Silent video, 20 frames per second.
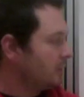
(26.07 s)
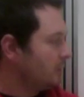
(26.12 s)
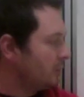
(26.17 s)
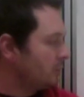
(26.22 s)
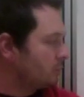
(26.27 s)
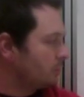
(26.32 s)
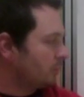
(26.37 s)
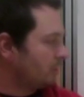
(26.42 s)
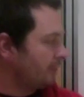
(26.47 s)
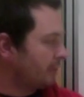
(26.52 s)

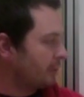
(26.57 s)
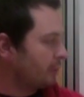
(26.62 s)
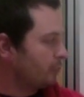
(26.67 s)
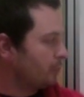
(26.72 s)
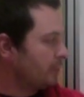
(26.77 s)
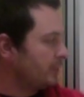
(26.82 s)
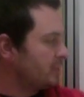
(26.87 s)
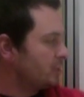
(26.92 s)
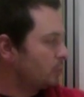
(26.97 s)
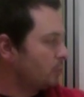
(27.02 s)
So when you have a
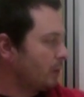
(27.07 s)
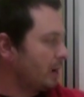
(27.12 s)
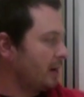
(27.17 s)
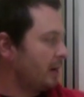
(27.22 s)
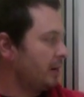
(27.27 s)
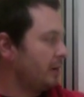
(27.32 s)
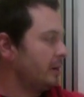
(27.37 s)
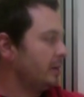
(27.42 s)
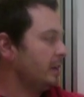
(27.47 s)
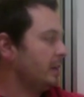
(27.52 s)
3
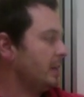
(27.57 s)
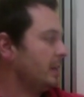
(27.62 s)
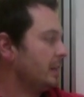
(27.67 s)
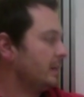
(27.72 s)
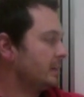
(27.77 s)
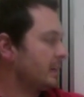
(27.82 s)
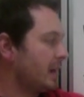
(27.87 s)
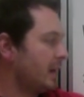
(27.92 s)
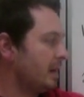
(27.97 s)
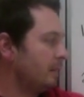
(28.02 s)
squared
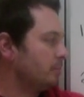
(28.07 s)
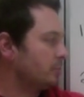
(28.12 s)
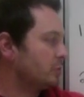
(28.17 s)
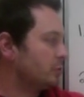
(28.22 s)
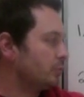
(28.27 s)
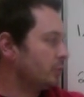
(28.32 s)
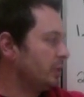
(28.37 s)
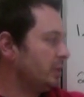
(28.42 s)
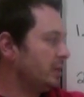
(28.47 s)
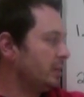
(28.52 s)
times
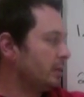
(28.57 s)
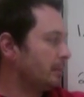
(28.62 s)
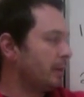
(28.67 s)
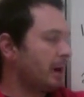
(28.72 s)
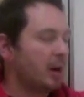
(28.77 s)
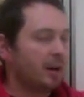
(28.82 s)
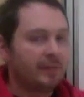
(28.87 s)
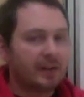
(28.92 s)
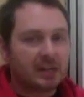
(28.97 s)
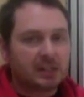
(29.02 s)
3 to the
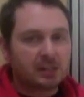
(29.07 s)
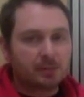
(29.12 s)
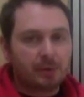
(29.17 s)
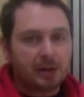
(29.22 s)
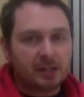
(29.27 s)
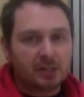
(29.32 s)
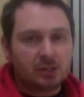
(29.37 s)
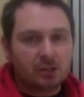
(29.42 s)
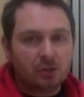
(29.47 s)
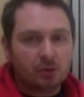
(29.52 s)
power of x
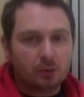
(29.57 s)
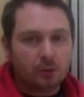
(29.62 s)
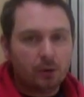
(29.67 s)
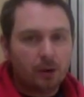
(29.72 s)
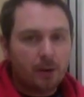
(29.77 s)
minus 2,